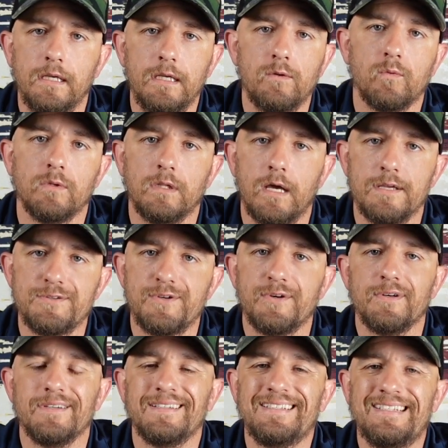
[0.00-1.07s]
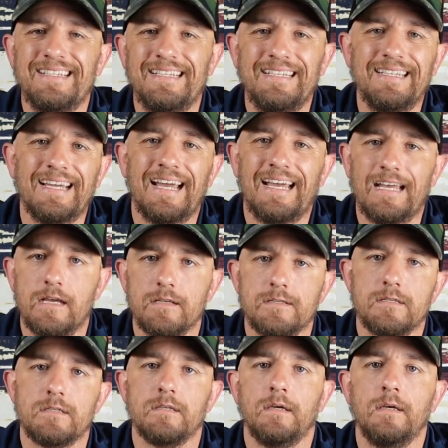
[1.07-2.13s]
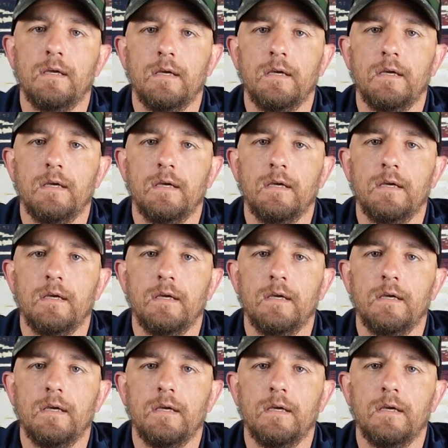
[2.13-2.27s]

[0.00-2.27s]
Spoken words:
Equalizer TS.